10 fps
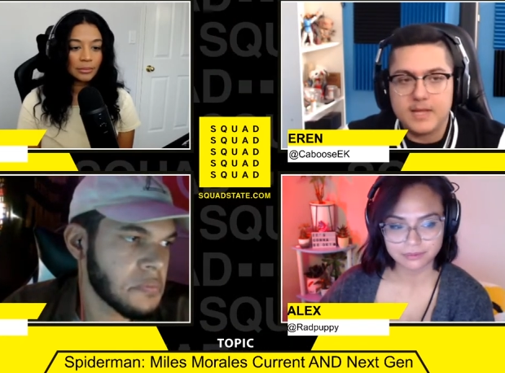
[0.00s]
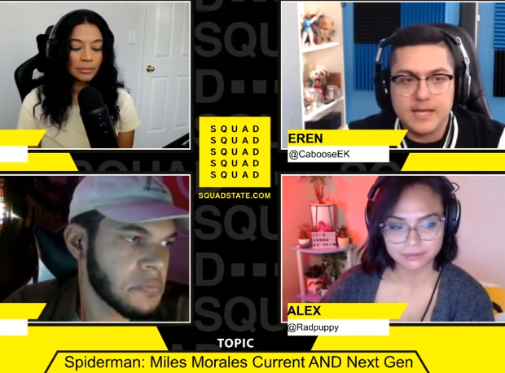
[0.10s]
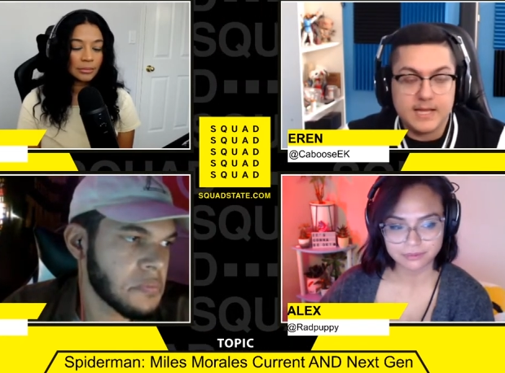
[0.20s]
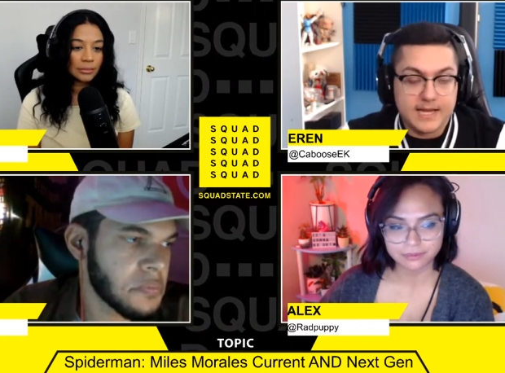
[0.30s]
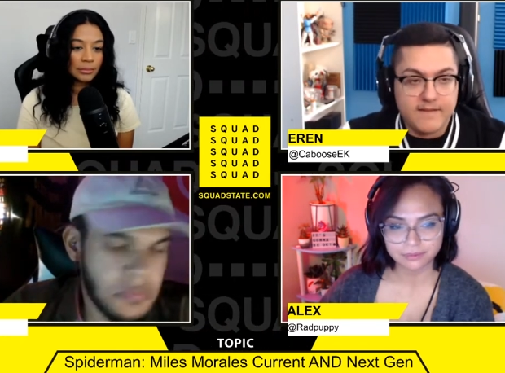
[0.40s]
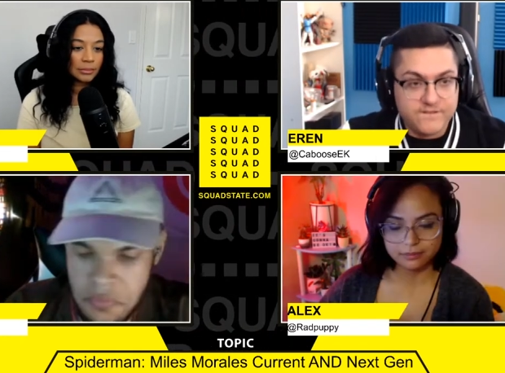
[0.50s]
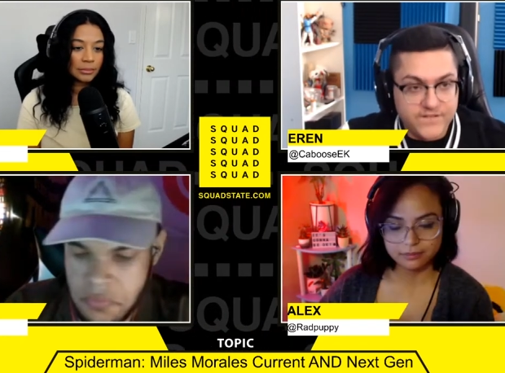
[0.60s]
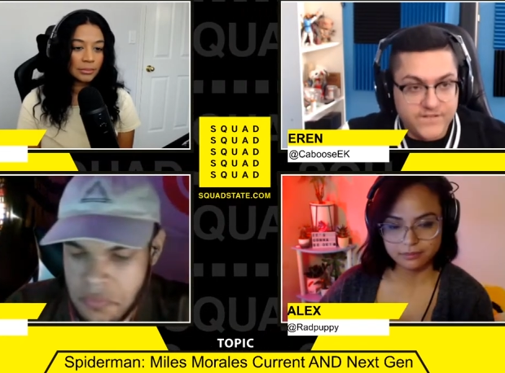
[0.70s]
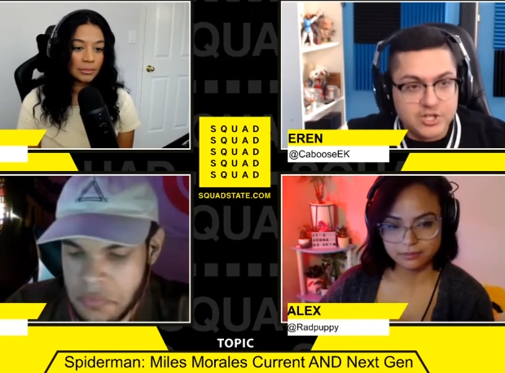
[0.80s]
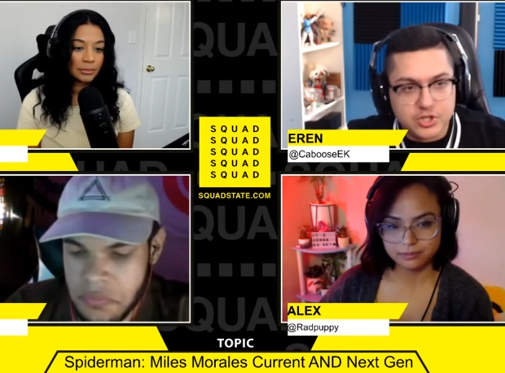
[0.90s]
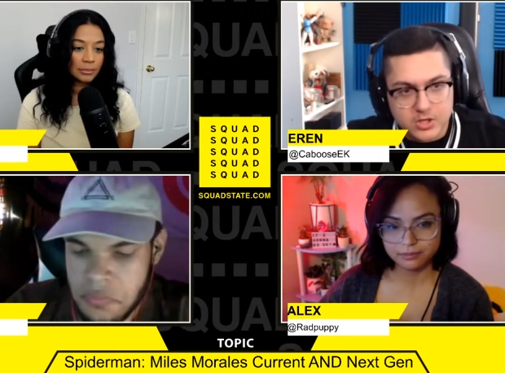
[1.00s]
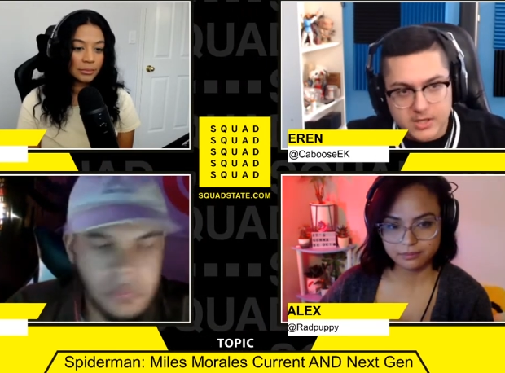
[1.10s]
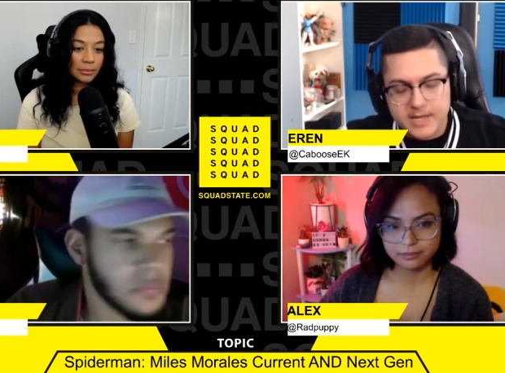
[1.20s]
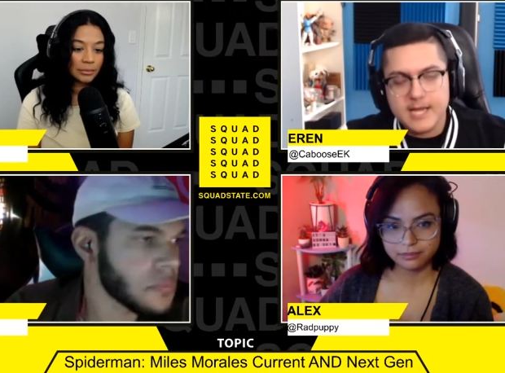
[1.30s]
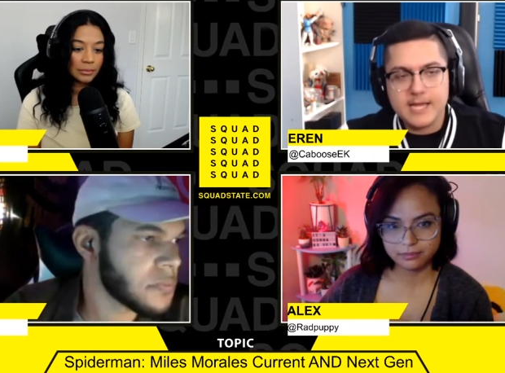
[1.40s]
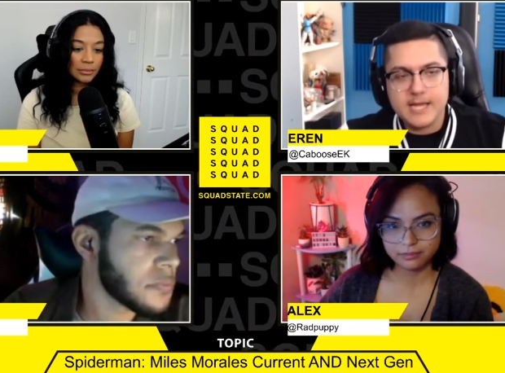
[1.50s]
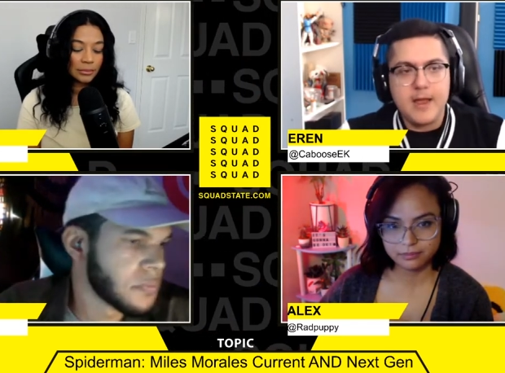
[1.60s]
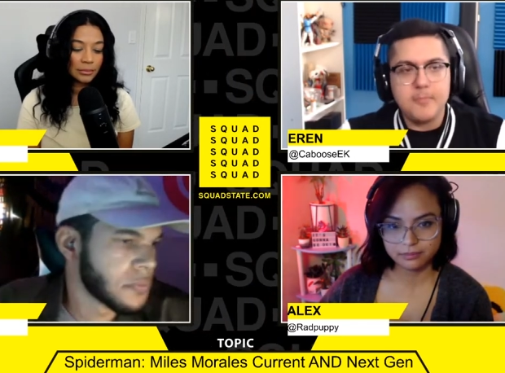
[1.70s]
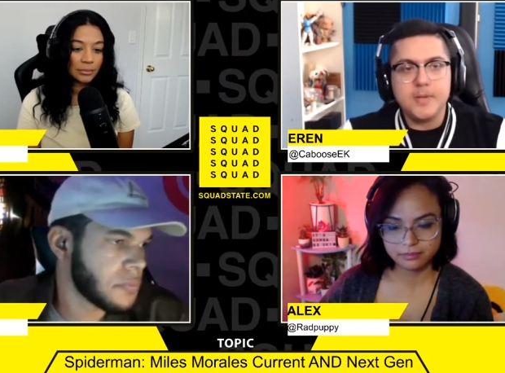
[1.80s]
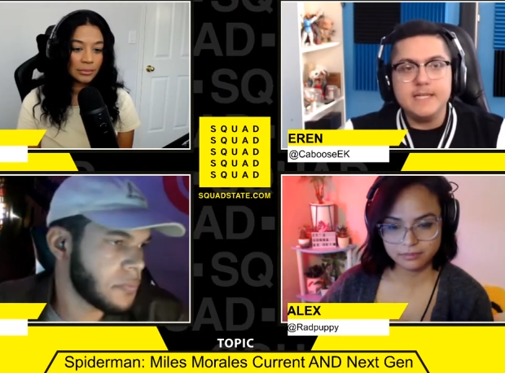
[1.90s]
Speaker 1: like an official
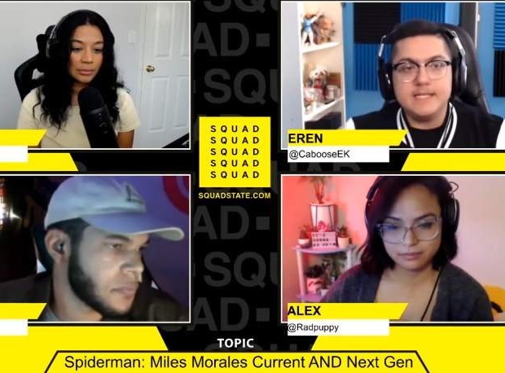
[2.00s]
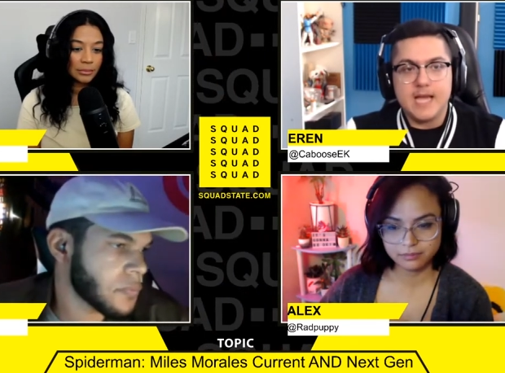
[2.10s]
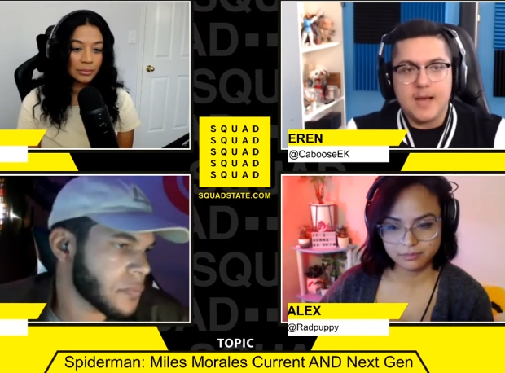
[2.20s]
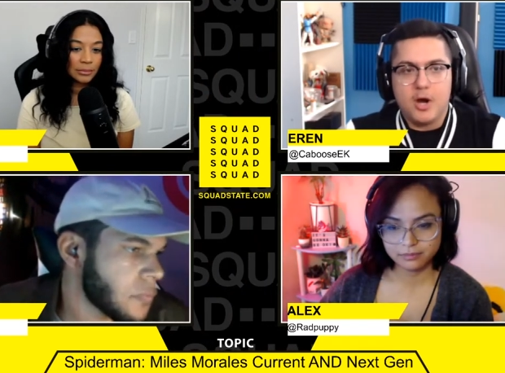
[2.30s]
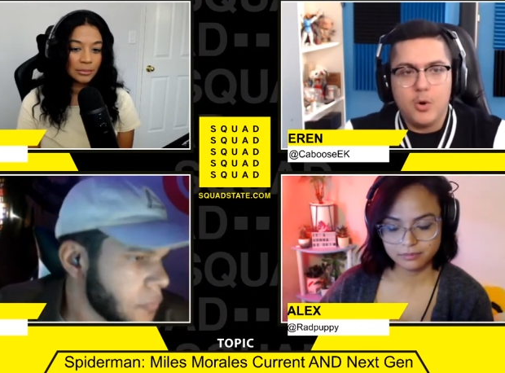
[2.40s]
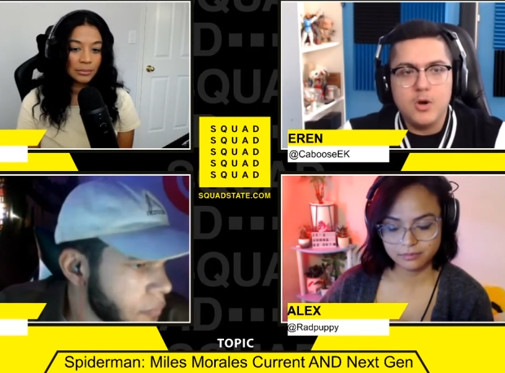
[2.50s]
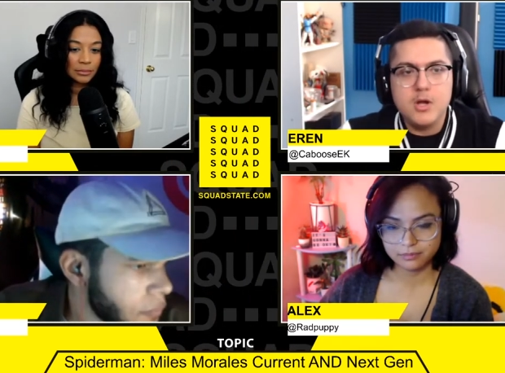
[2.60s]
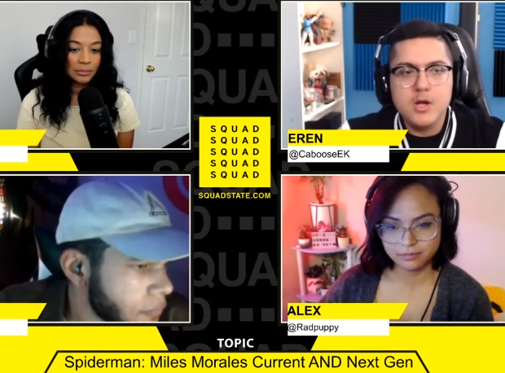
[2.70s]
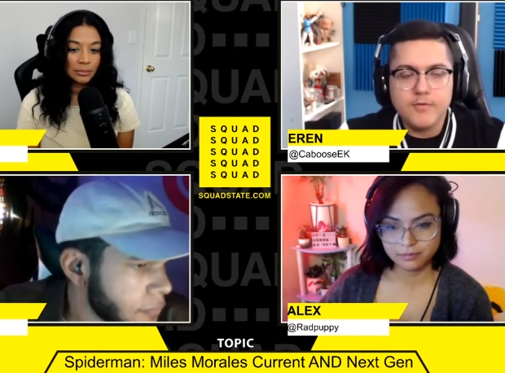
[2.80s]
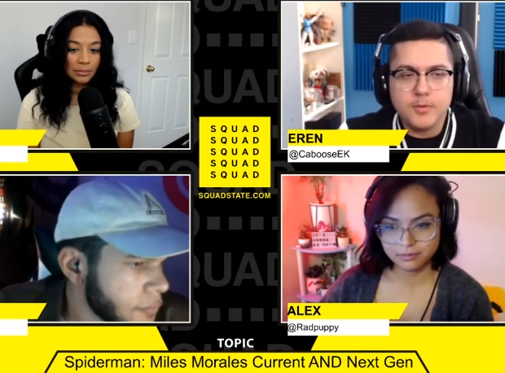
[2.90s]
gameplay demo from